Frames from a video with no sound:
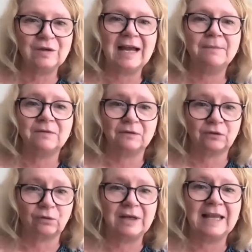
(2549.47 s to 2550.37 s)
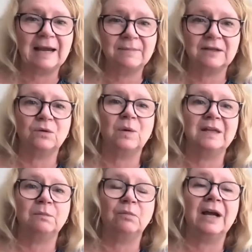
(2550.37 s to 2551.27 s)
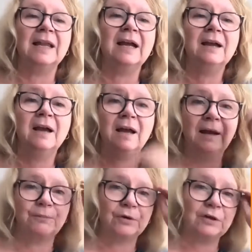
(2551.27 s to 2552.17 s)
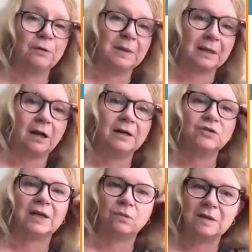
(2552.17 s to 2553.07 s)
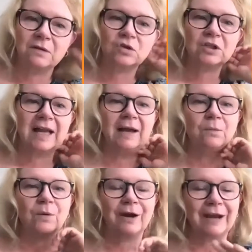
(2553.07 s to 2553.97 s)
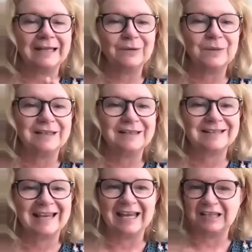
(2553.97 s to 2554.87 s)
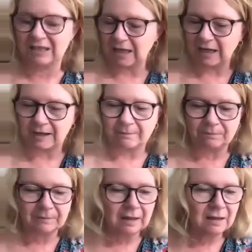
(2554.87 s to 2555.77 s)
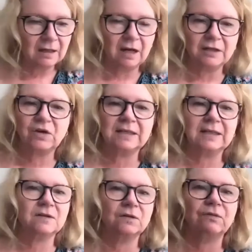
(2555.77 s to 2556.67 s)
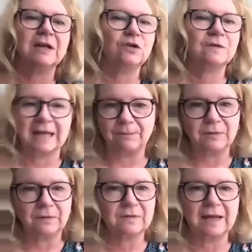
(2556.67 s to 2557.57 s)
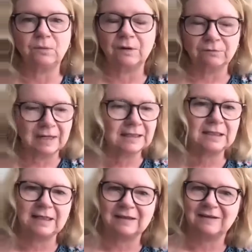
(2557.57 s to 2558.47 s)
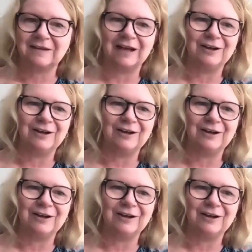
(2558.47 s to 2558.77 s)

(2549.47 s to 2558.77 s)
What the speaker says: labs. There's 3 labs under one umbrella, a proteomic contract research lab where anyone can contract us to run your samples, and we'll run it. It's